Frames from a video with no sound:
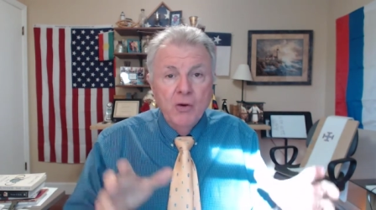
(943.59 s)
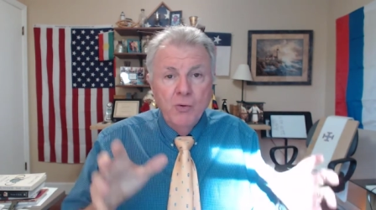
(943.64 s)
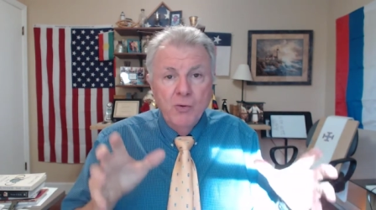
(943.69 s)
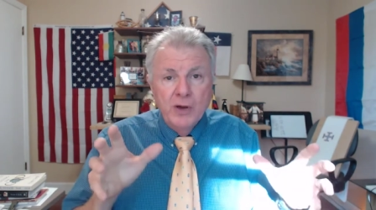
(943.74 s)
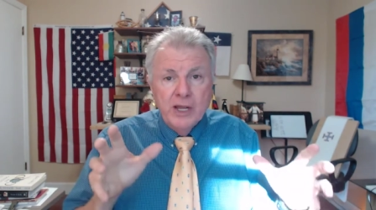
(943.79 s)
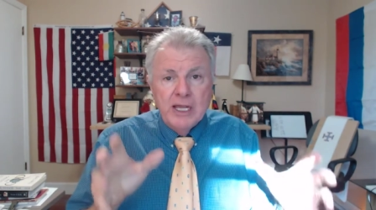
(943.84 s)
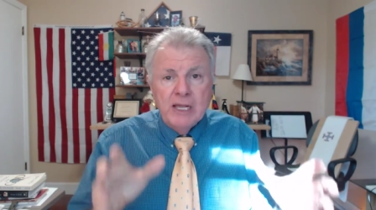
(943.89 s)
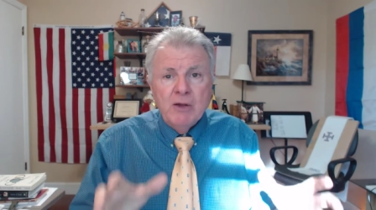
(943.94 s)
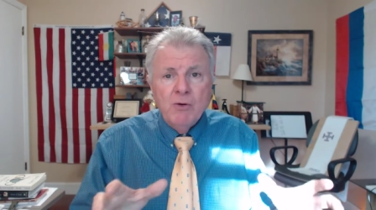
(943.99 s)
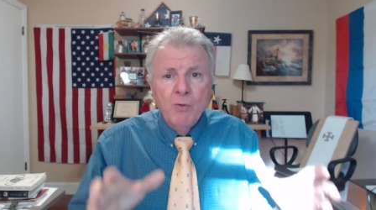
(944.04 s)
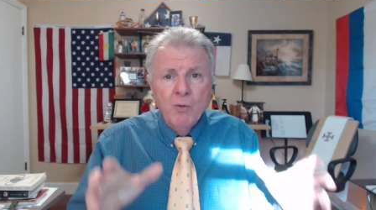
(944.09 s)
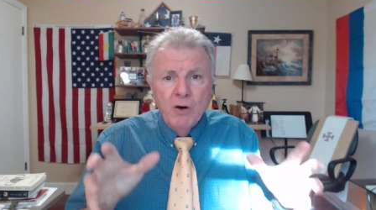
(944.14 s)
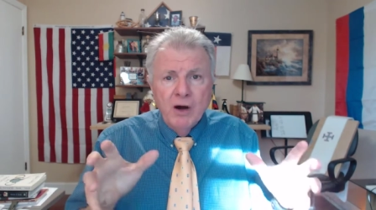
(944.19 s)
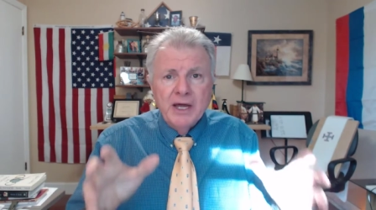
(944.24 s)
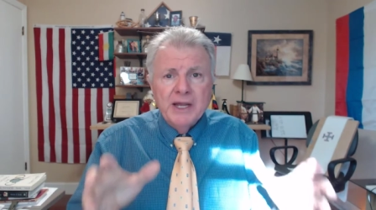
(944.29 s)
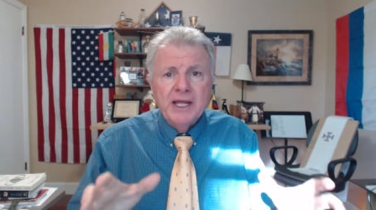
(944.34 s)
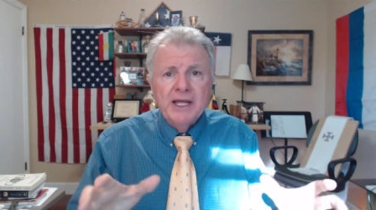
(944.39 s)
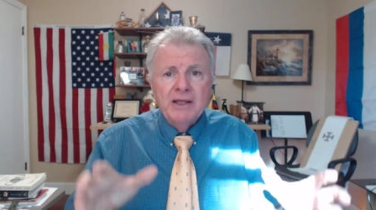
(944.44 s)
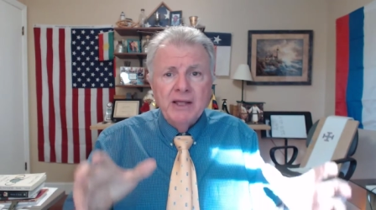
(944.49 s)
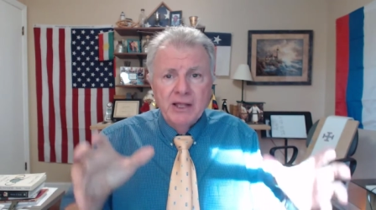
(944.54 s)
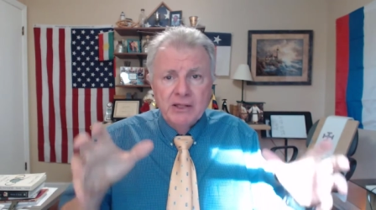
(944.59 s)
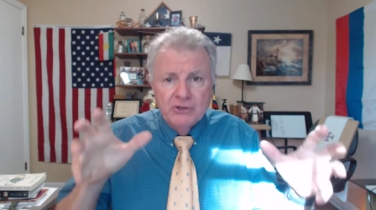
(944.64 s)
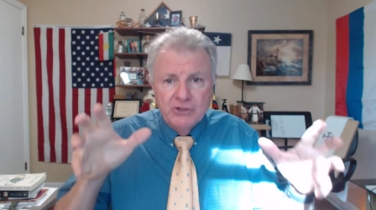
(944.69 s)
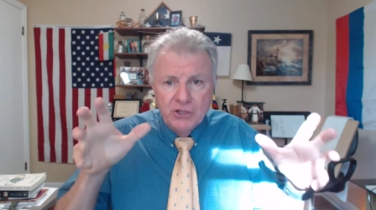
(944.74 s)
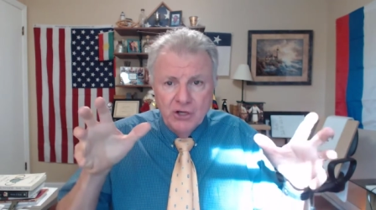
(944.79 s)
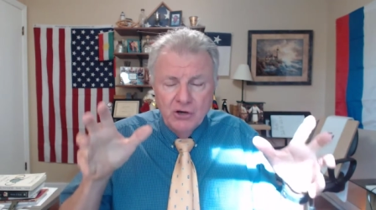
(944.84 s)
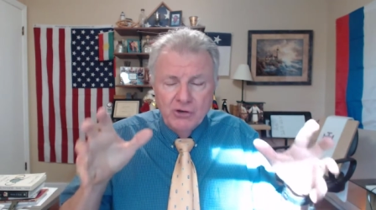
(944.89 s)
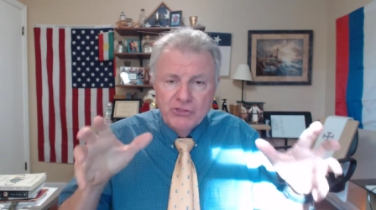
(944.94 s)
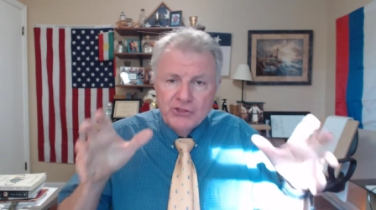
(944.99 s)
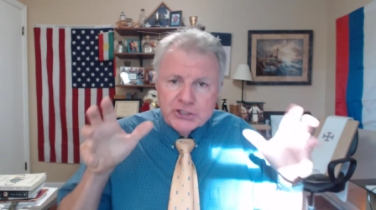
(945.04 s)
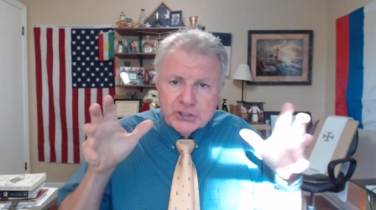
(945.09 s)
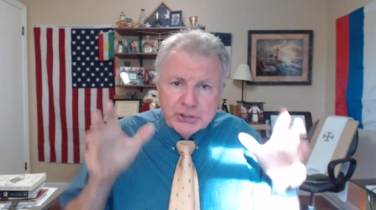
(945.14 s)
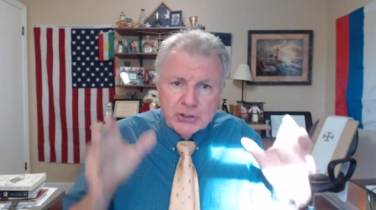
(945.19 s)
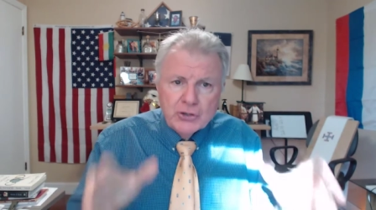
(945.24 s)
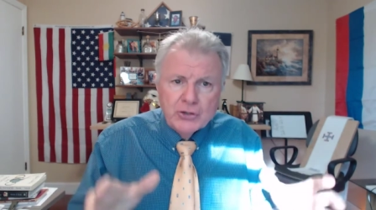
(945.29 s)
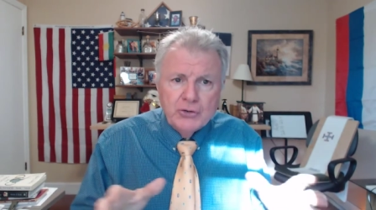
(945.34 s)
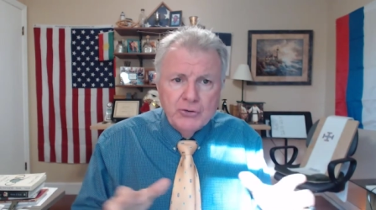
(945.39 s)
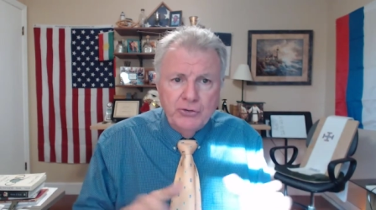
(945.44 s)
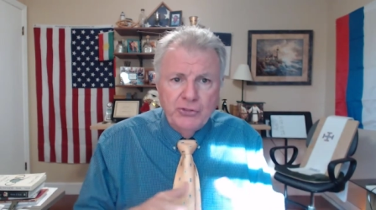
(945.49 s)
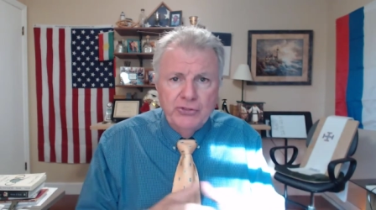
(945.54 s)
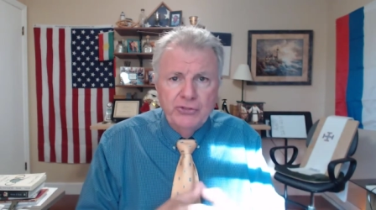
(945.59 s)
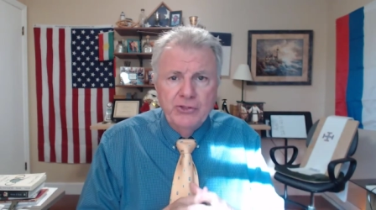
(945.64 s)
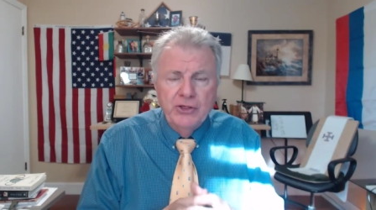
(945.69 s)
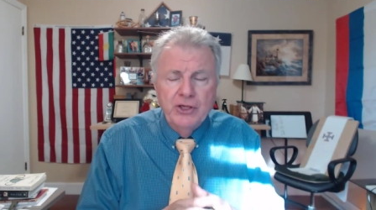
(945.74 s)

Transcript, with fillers: We want to know the truth.